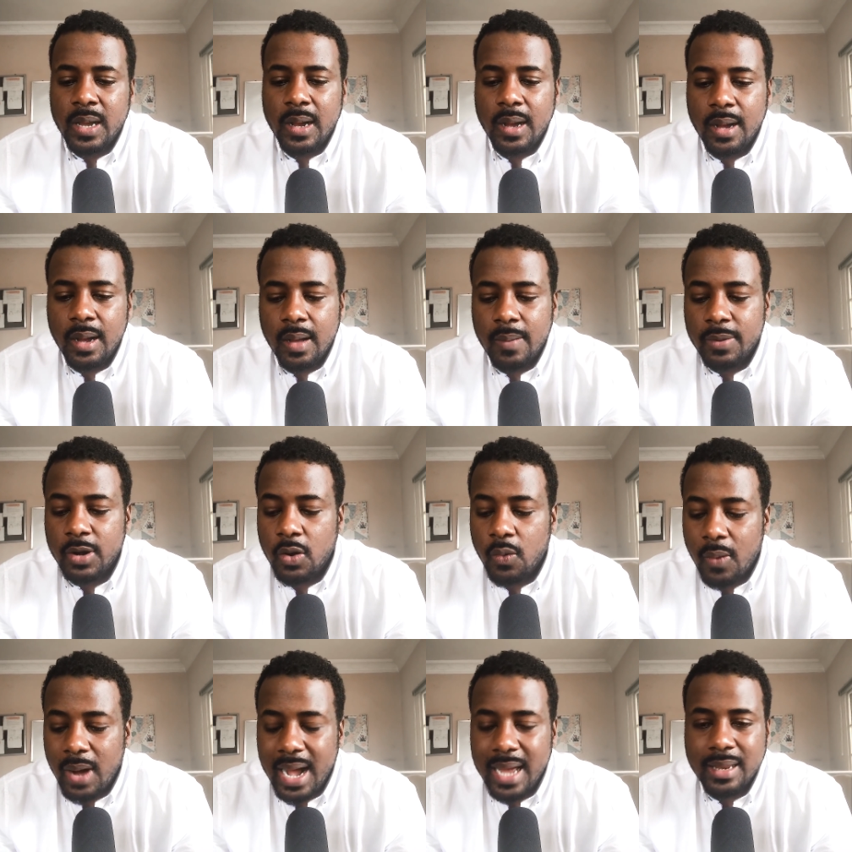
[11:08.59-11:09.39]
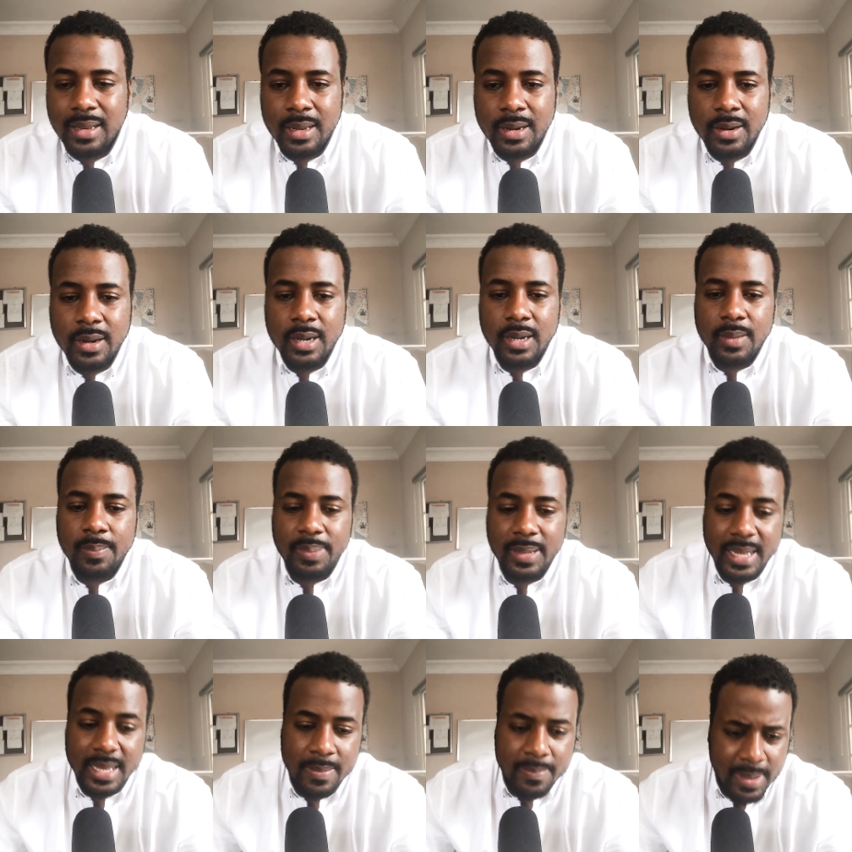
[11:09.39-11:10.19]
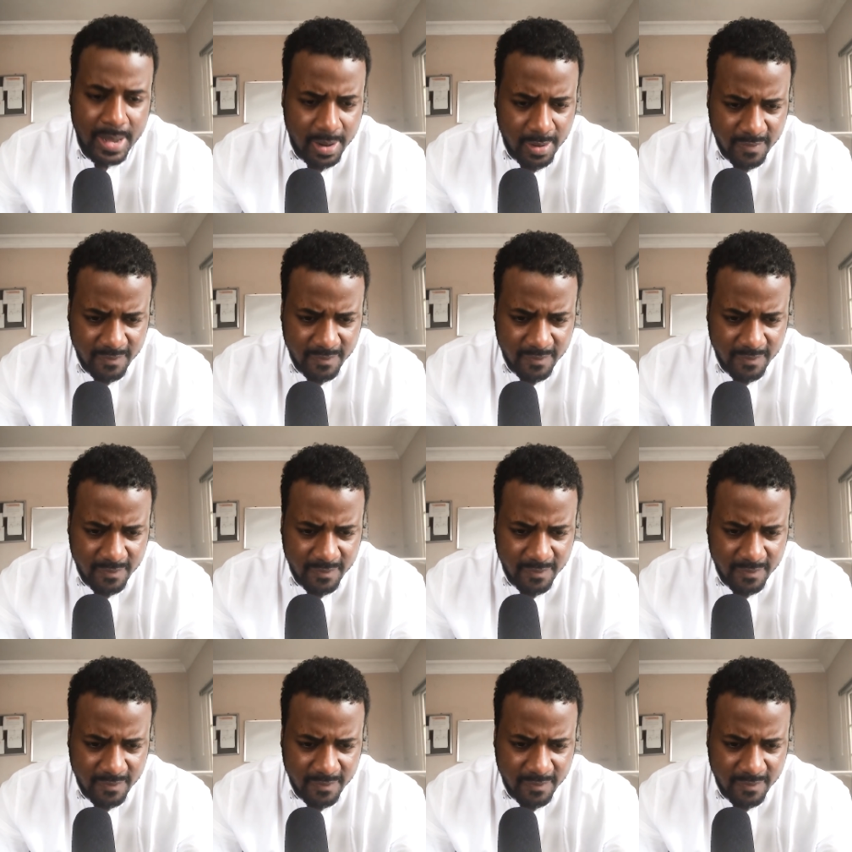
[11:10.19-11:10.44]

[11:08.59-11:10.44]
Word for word: Kawhi Leonard could have played better.